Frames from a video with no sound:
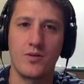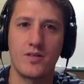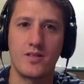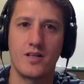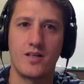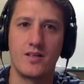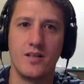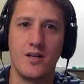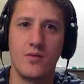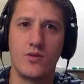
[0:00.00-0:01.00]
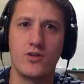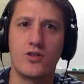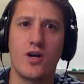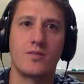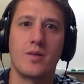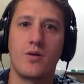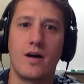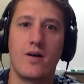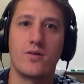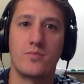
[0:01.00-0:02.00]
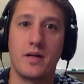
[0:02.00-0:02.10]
But we're just talking about how as